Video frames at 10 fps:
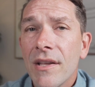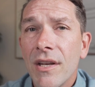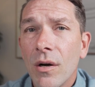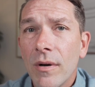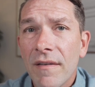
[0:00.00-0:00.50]
You
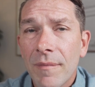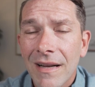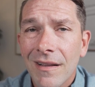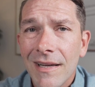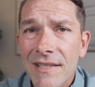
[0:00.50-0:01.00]
know, if my
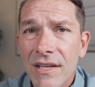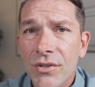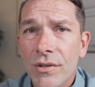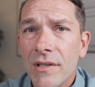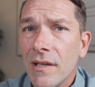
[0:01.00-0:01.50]
client's
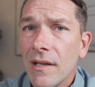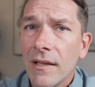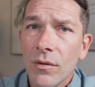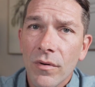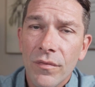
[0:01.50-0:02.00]
interested
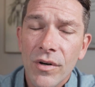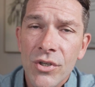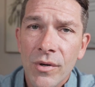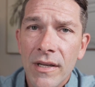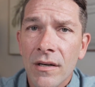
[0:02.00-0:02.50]
in the
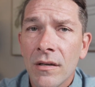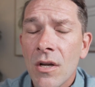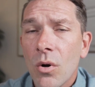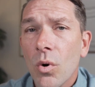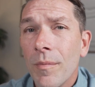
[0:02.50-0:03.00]
refrigerator
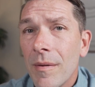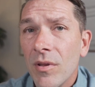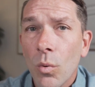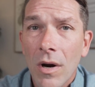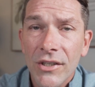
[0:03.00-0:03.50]
or maybe
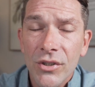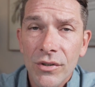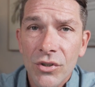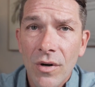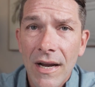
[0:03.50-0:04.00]
the washer
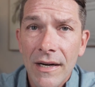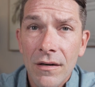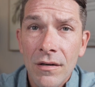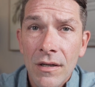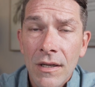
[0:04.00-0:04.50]
and
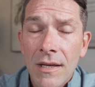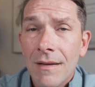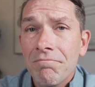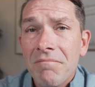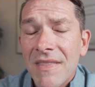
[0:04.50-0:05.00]
dryer,
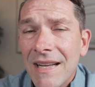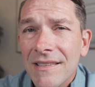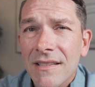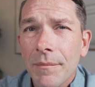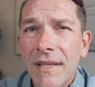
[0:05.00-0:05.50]

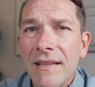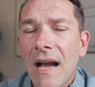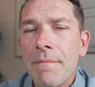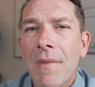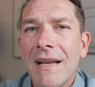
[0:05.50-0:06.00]
that's something that
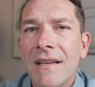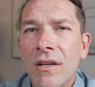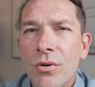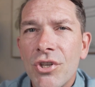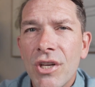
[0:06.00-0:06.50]
I might
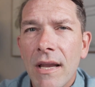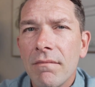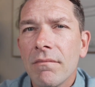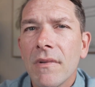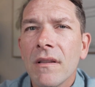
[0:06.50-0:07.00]

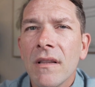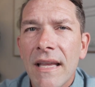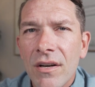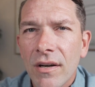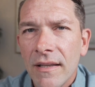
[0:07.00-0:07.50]
negotiate
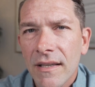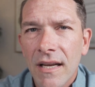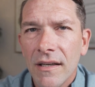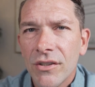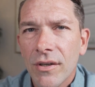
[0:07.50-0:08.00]
later in the
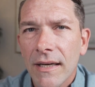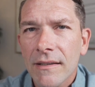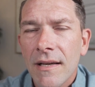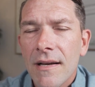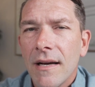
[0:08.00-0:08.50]

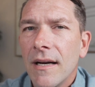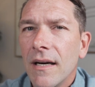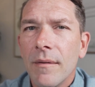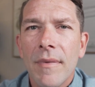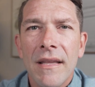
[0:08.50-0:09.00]
contract.
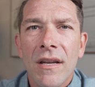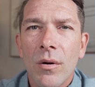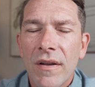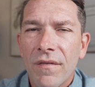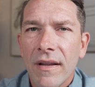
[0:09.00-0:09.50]
You
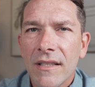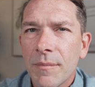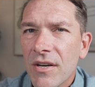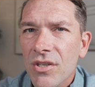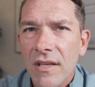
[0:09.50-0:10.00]
know,
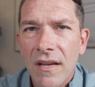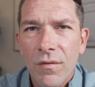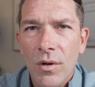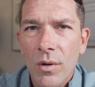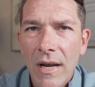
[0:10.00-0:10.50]
especially
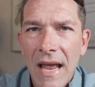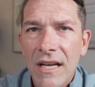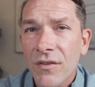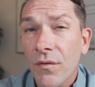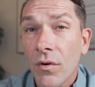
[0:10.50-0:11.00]
if we're going to
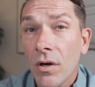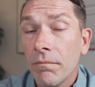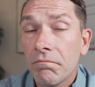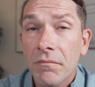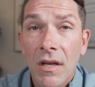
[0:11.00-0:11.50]
ask
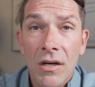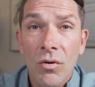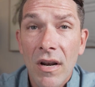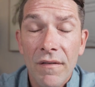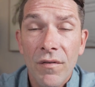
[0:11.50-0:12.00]
for a
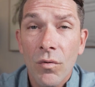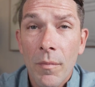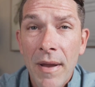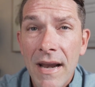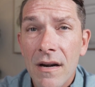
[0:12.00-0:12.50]
credit for
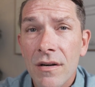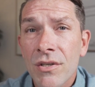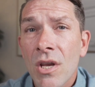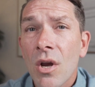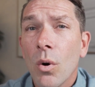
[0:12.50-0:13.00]

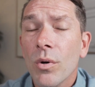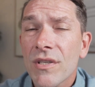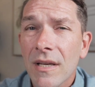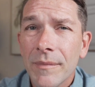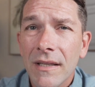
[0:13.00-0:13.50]
repairs or
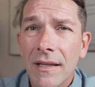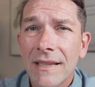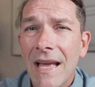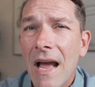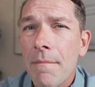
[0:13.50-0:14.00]
something like
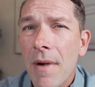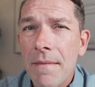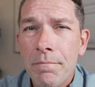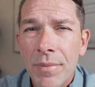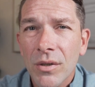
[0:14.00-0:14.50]
that, I
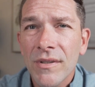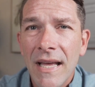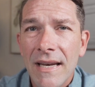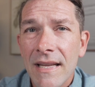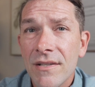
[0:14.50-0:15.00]
might build
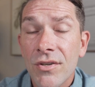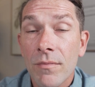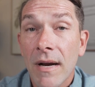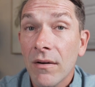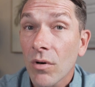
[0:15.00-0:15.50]
that into
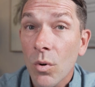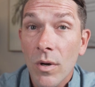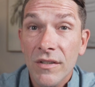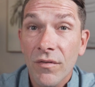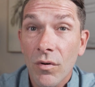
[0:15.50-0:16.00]
my
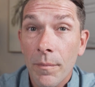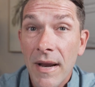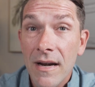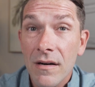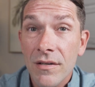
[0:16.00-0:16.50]
request for
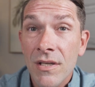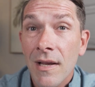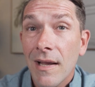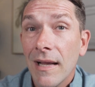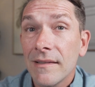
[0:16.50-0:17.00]
repairs
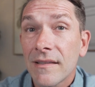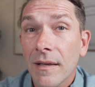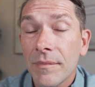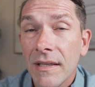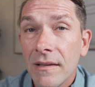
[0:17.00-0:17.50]
as
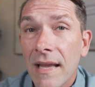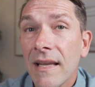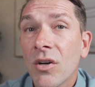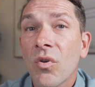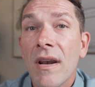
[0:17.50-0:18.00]
something they
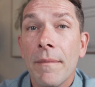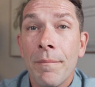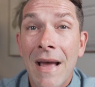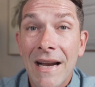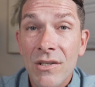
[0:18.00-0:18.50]
can
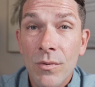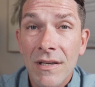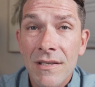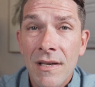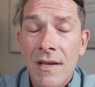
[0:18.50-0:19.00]
credit back to
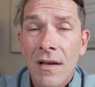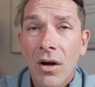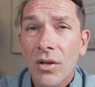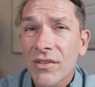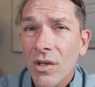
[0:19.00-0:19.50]
us.
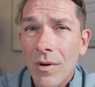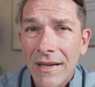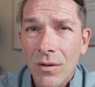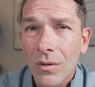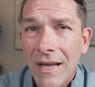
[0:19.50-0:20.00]
Also,
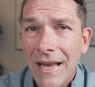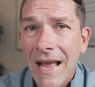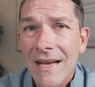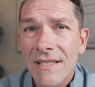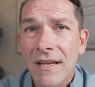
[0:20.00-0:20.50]
I don't like
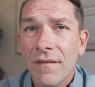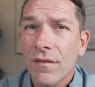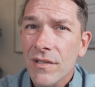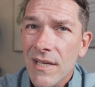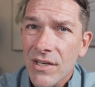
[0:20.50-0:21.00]
asking
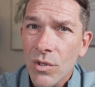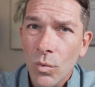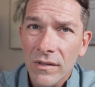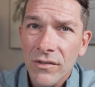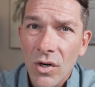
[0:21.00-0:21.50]
for Section
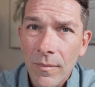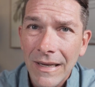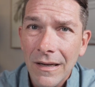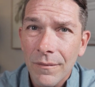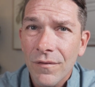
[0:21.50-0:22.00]
1
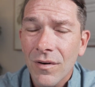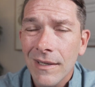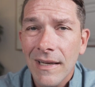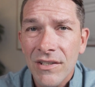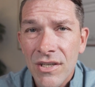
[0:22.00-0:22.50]
termite up
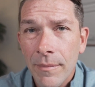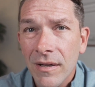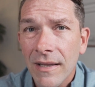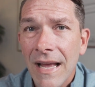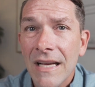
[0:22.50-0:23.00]
front. I
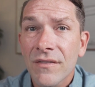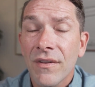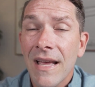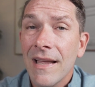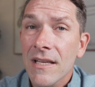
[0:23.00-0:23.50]
typically ask
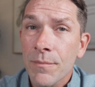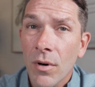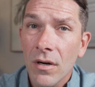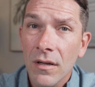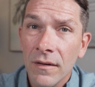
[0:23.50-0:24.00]
for that as
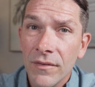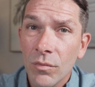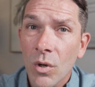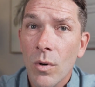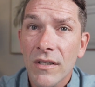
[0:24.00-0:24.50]
part of the
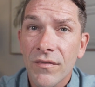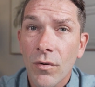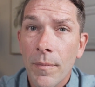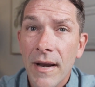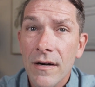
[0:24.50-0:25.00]
request for
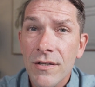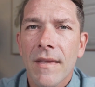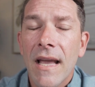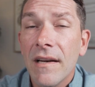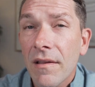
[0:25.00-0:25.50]
repairs.
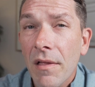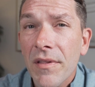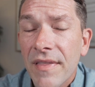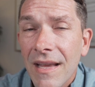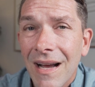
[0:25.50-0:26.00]
And another
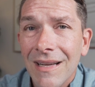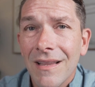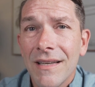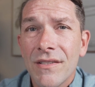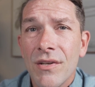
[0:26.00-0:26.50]
thing I
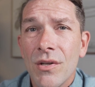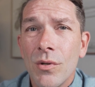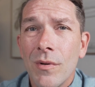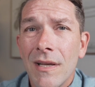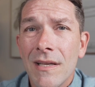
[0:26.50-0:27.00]
like to
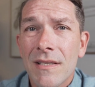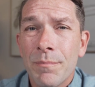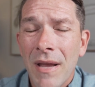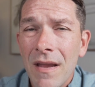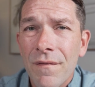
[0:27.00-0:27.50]
do is
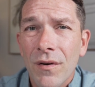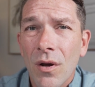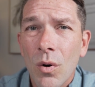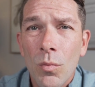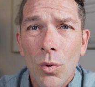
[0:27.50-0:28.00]
pay for the
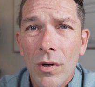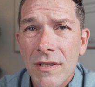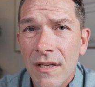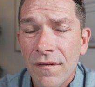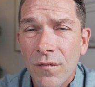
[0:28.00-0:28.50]
home
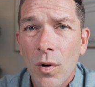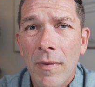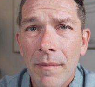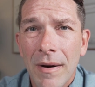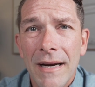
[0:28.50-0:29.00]
warranty for
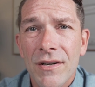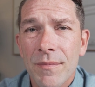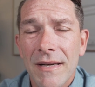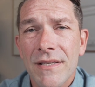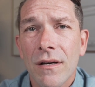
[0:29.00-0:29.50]
my buyers
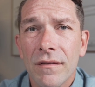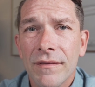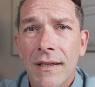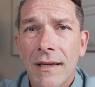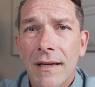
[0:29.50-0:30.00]
myself.
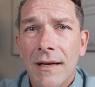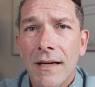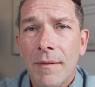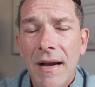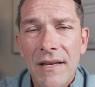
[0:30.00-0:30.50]

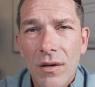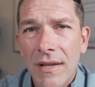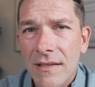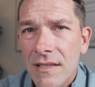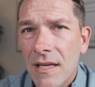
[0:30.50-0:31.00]
I know
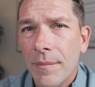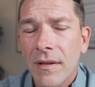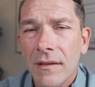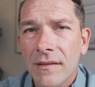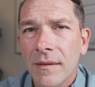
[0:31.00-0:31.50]
that's
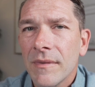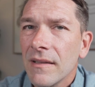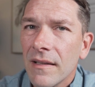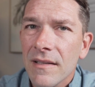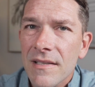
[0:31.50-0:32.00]
typically something
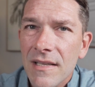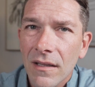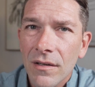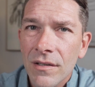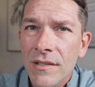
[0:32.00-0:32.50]
that the
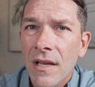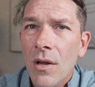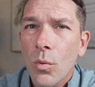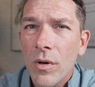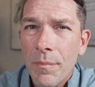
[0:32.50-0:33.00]
sellers
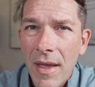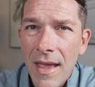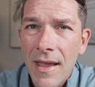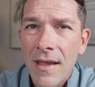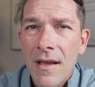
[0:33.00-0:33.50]
would
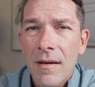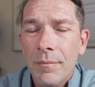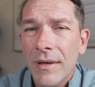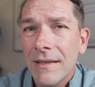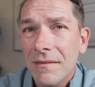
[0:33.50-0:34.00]
pay,
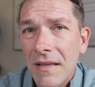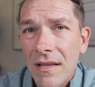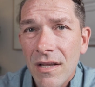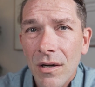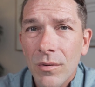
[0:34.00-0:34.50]
but
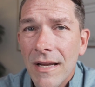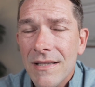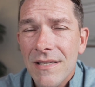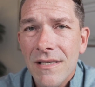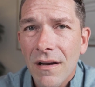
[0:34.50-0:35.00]
you know,
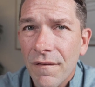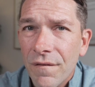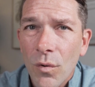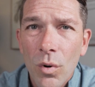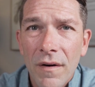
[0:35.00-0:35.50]
it's a
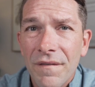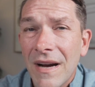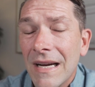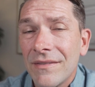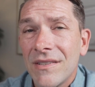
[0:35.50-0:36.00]
$400,